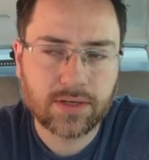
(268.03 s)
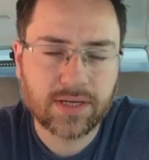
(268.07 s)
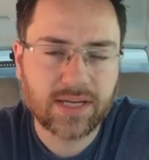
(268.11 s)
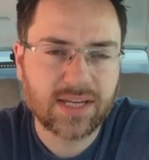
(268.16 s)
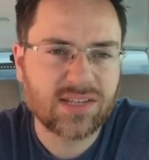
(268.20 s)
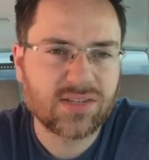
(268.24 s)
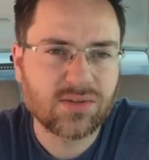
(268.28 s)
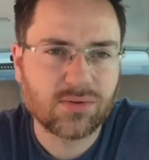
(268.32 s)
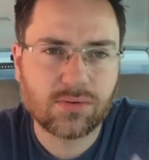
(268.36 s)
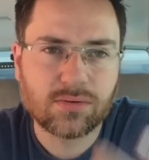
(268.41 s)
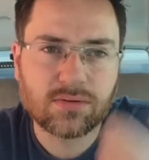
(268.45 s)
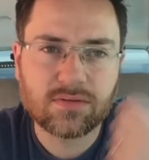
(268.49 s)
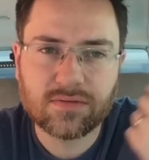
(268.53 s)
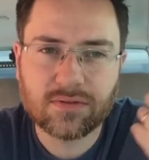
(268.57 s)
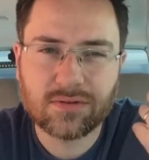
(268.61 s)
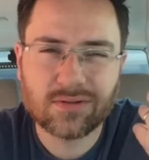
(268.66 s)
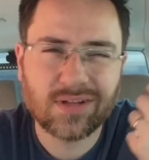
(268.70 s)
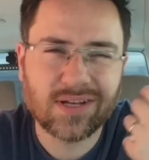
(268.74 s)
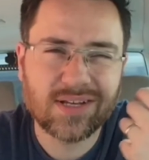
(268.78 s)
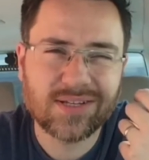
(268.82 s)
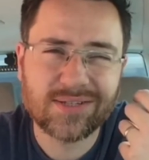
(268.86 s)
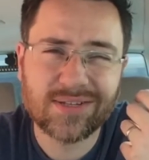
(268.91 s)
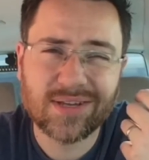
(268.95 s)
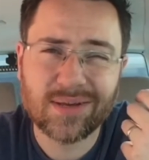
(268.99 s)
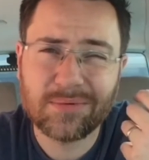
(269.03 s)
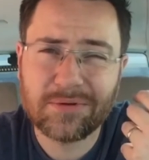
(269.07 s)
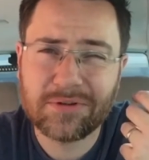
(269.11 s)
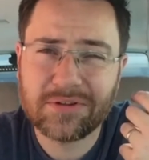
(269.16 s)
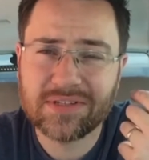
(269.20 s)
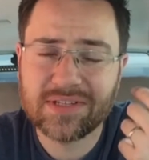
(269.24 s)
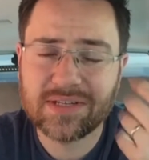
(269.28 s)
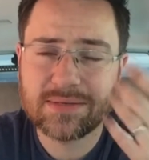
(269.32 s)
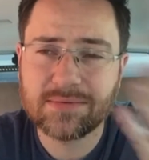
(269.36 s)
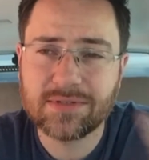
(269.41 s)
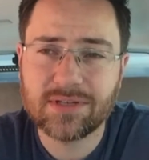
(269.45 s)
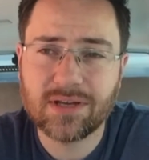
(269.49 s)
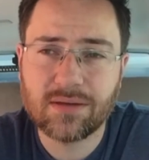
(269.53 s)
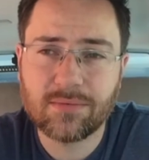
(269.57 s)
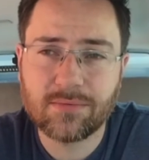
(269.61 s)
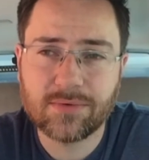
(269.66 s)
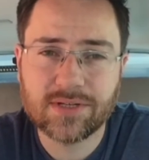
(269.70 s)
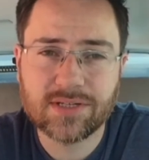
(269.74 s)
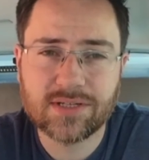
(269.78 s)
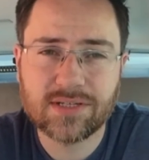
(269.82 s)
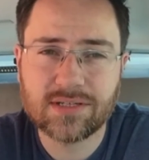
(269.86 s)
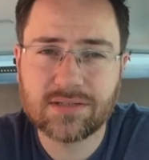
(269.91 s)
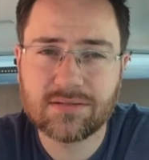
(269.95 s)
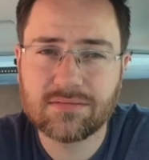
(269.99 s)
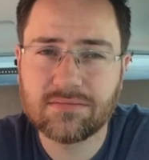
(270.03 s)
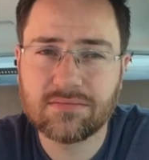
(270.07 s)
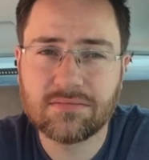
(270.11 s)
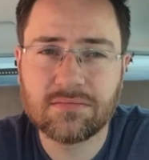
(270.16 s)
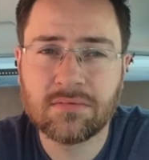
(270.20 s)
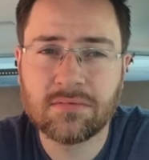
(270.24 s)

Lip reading: I guess all the fog lights come on at the same time, which